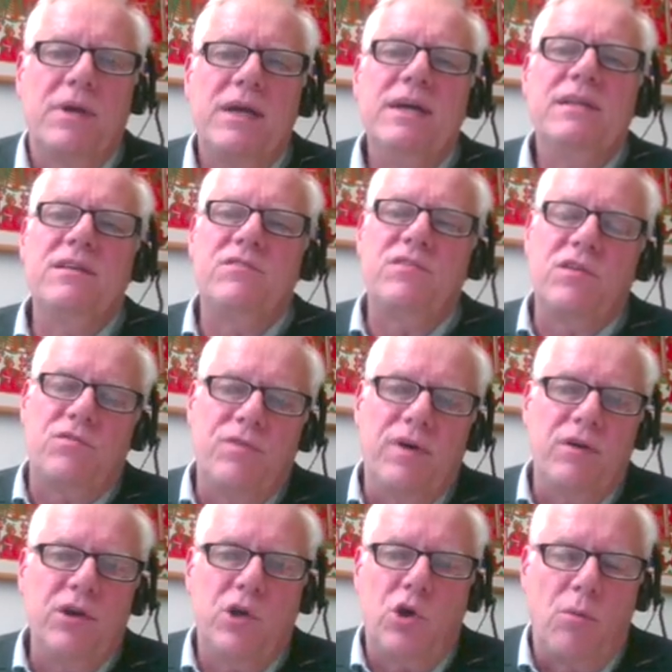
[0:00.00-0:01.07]
This is very
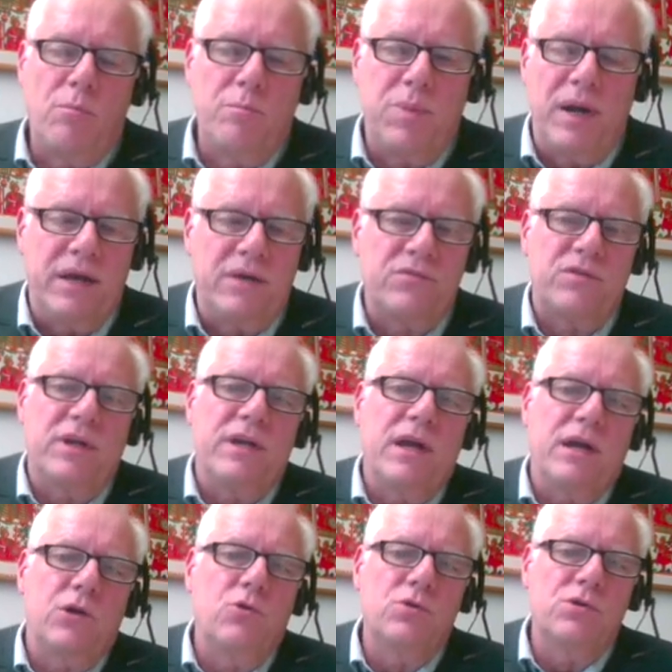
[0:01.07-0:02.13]
complex, and I
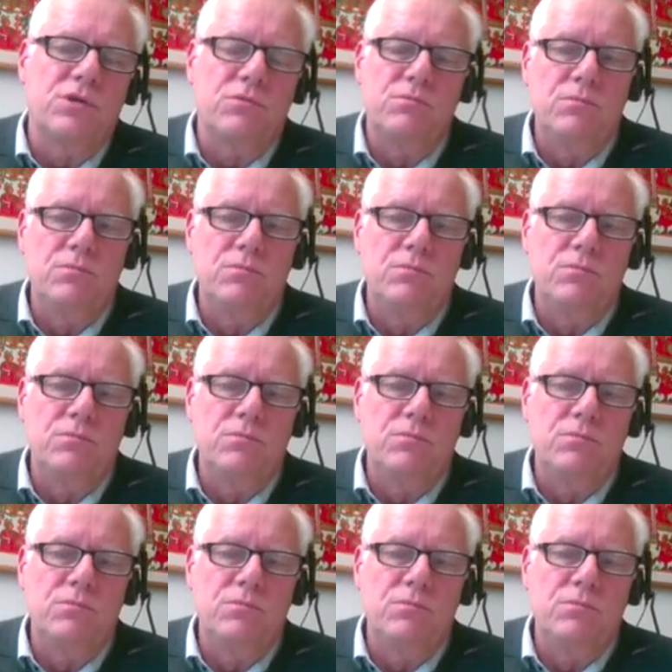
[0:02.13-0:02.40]
could